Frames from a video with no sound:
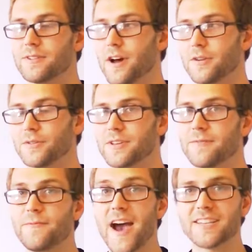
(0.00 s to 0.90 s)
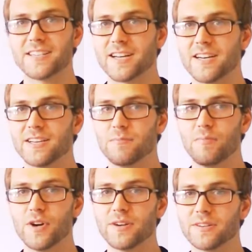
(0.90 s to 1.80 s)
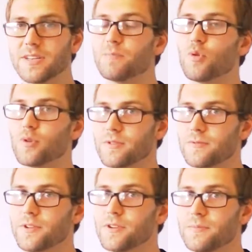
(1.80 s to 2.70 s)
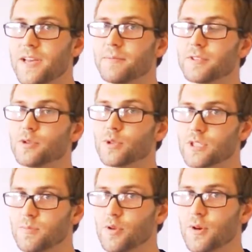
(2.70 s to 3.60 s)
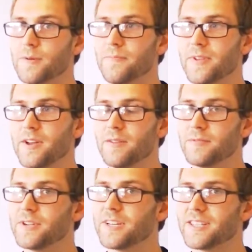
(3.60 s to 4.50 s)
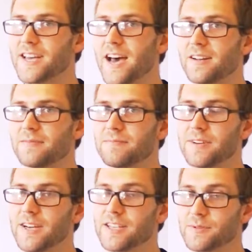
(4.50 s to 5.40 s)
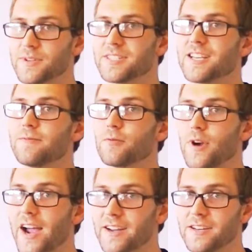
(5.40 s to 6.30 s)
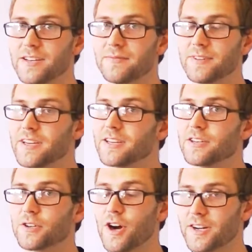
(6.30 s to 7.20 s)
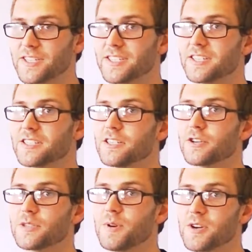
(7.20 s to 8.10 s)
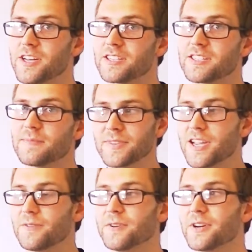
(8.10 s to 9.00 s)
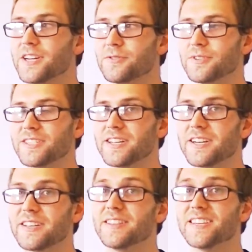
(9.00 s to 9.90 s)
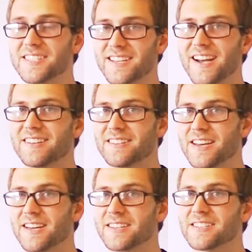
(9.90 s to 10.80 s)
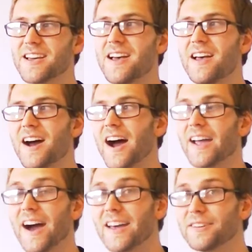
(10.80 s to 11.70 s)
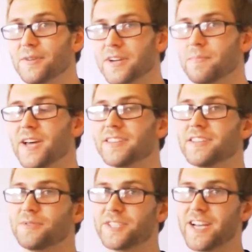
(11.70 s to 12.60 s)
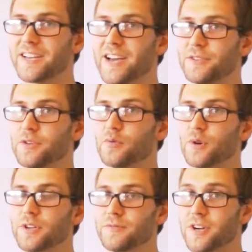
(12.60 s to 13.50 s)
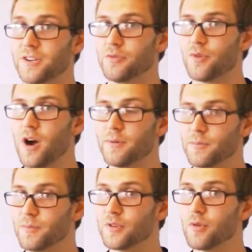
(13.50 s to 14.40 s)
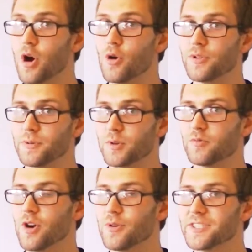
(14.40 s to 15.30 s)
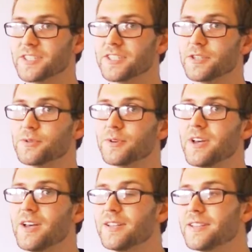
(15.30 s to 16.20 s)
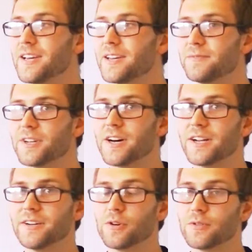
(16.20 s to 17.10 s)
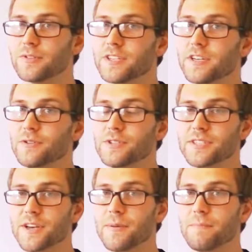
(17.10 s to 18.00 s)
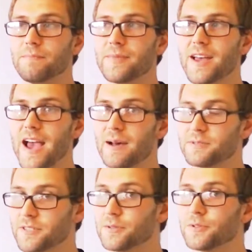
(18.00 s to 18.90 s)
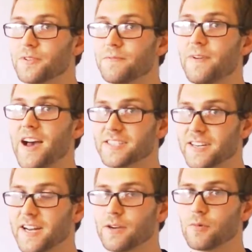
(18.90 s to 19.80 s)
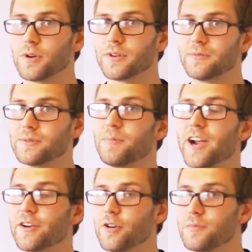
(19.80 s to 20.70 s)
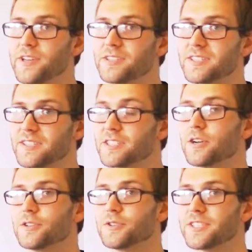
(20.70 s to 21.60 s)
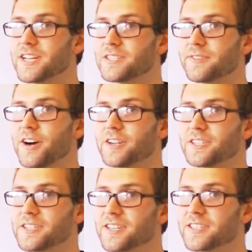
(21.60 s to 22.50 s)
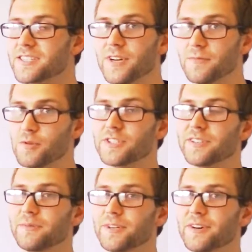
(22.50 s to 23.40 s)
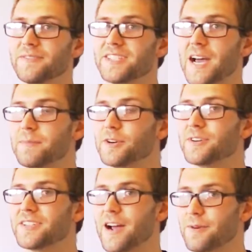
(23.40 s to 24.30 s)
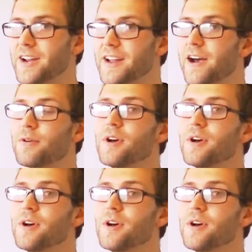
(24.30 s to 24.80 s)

not only fascinating, but important for you to be able to explore, for you to get that, I guess we could say, variety in your consciousness and your experience. Now, if you're interested in this side of things, I highly recommend that you check out the work of Dr. Robert Monroe and the Monroe Institute. They have done, over the years, some absolutely fascinating work with binaural beats and these altered states of consciousness. Unfortunately, we don't have the time to go into that right now,